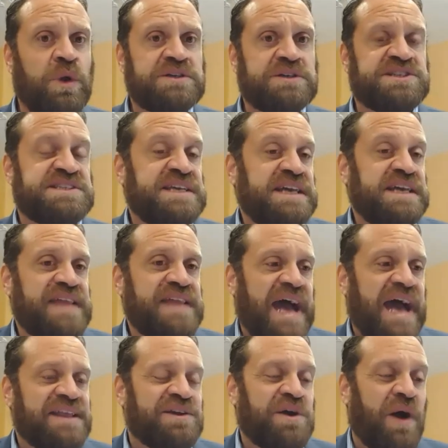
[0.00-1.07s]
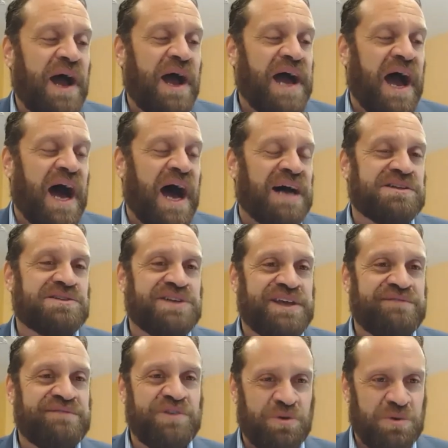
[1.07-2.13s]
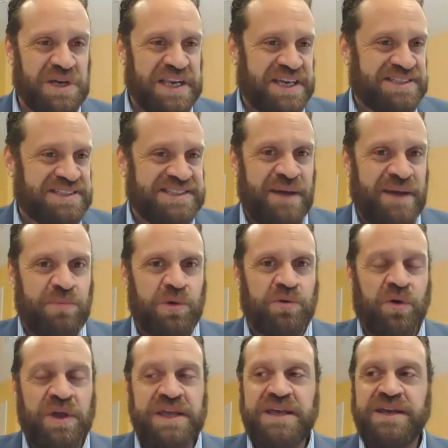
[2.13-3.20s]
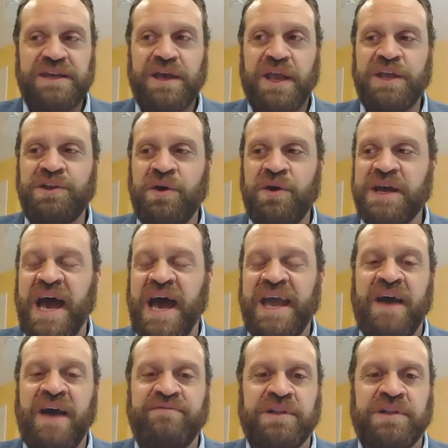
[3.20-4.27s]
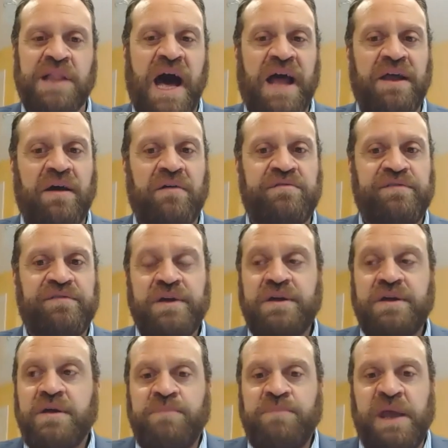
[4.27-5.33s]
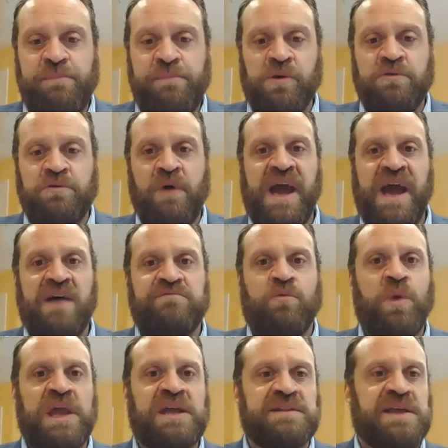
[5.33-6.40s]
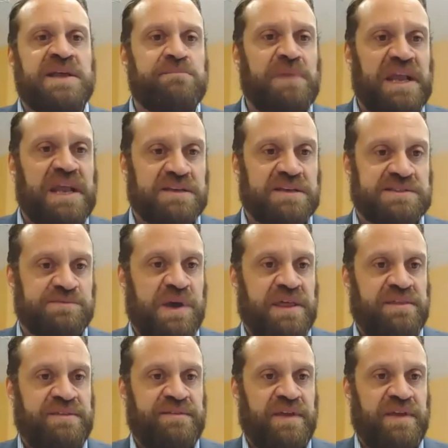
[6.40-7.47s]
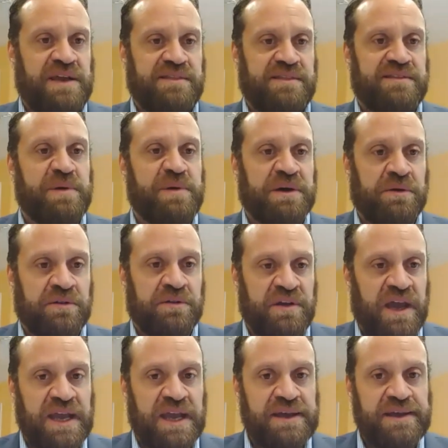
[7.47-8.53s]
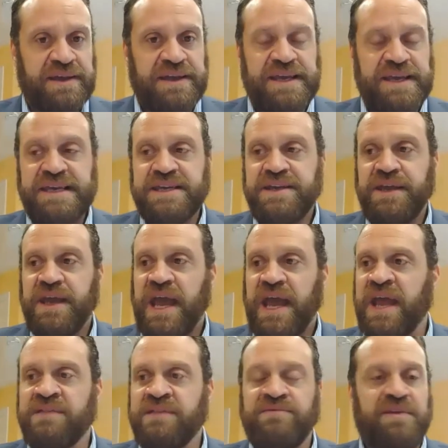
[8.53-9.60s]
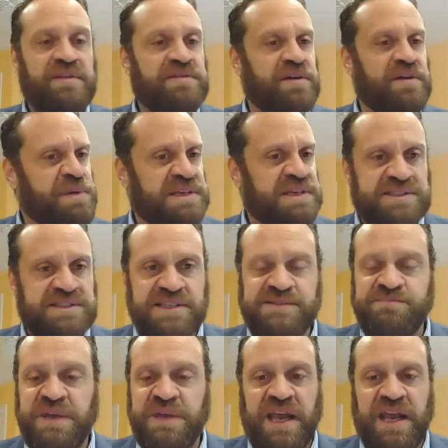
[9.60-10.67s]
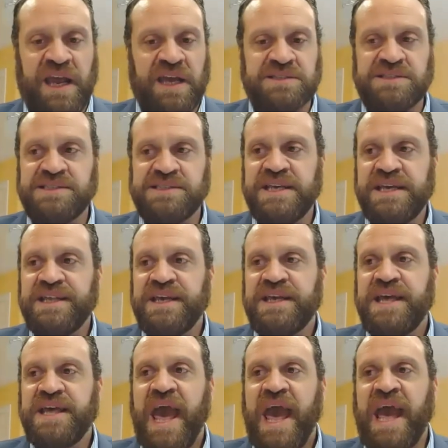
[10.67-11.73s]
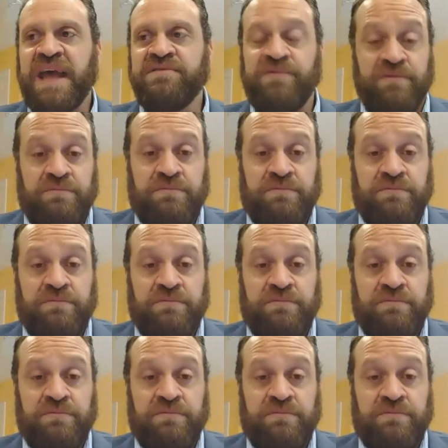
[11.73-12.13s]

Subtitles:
seeing that. You know, I'll give you an example. You know, I have a lot of people who I have weekly meetings with in the building, and they're business meetings. And